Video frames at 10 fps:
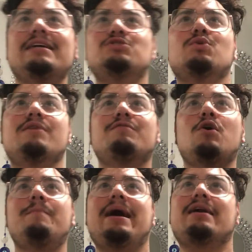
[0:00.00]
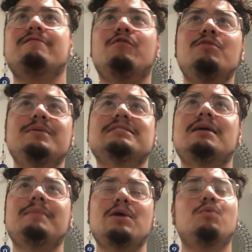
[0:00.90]
like sort of go back and forth, because
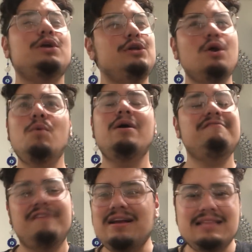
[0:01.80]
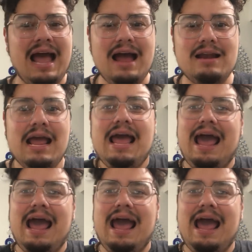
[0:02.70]
I'm like, well, you know what? Fuck that.